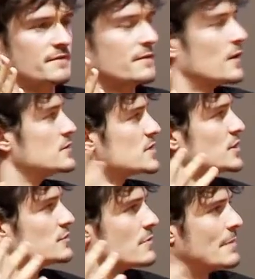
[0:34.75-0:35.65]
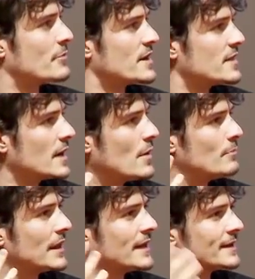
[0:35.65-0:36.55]
I froze, I couldn't remember anything, I
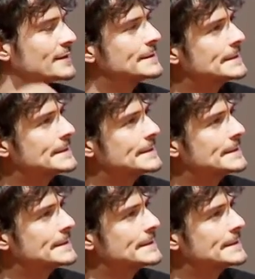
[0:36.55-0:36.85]
went blank.